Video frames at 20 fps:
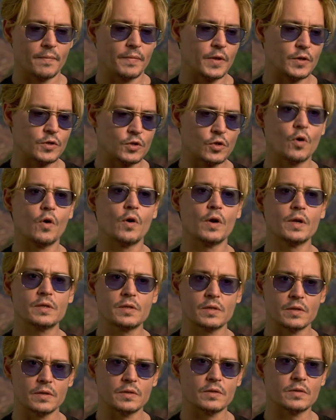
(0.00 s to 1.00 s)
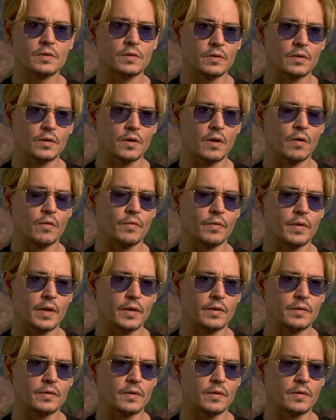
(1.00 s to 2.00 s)
The choices, you know,
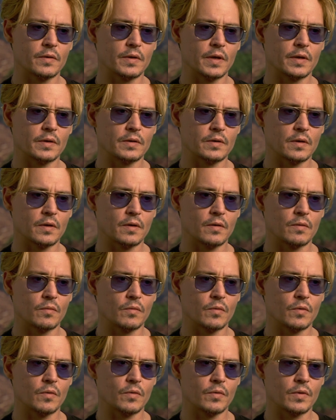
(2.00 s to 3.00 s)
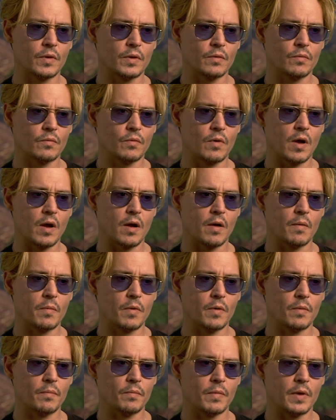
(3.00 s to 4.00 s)
that that uh, that
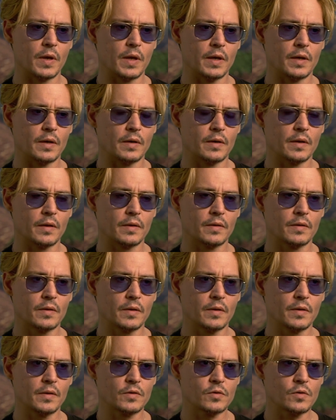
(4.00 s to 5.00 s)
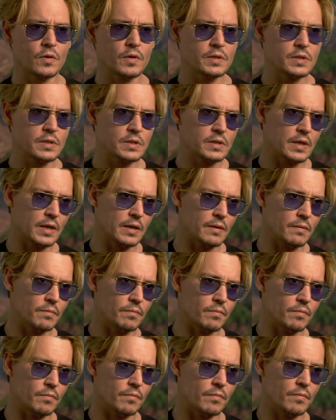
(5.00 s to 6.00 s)
Rob made, and the, and the choices that he
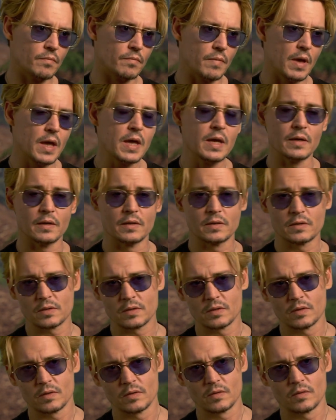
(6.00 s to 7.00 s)
makes,